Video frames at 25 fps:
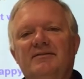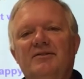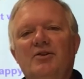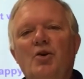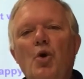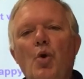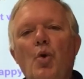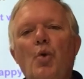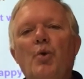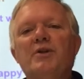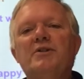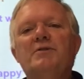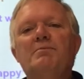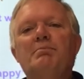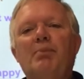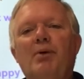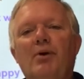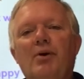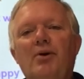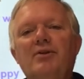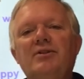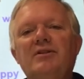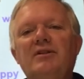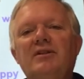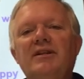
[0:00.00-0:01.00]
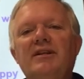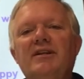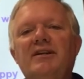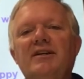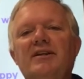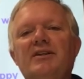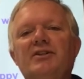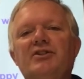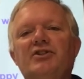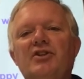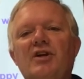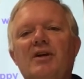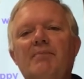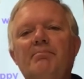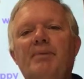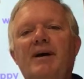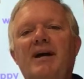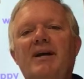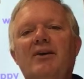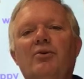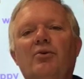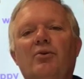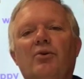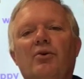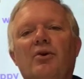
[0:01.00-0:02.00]
who is personally going to jump
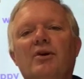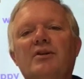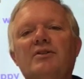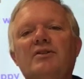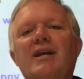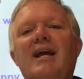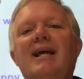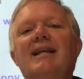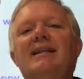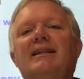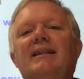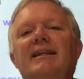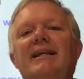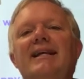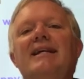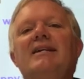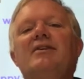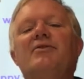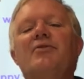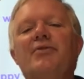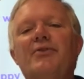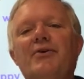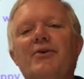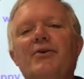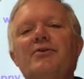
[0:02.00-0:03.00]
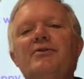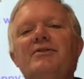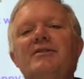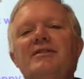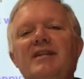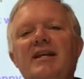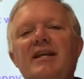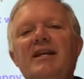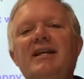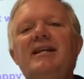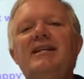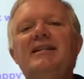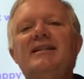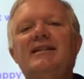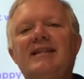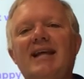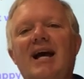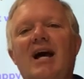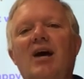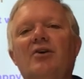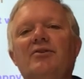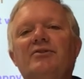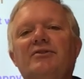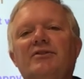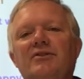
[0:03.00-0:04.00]
on a horse and lead
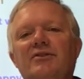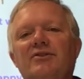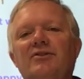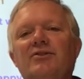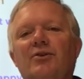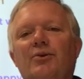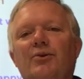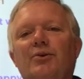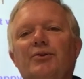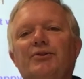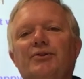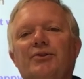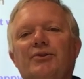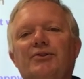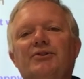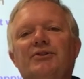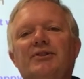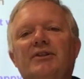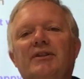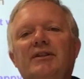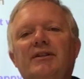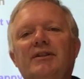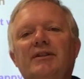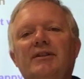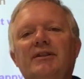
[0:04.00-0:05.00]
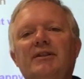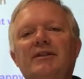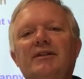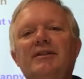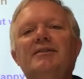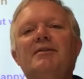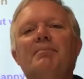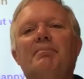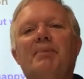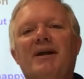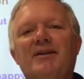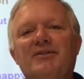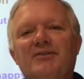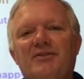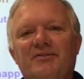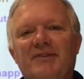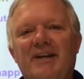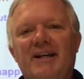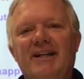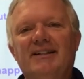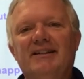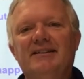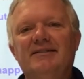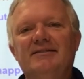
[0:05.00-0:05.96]
13,000 soldiers to Pennsylvania.